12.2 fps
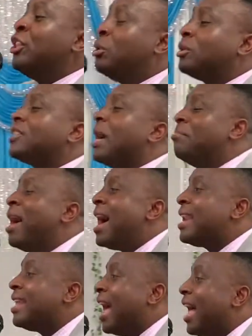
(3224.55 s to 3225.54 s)
to
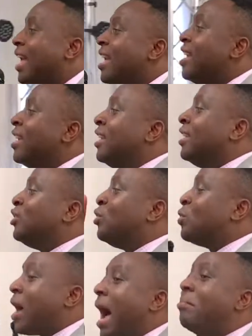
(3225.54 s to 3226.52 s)
Samaria to
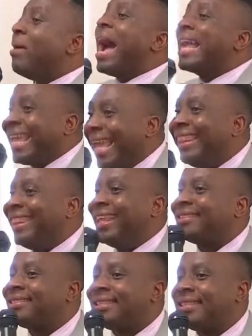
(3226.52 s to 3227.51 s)
come
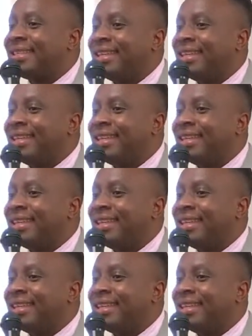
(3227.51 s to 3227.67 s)
against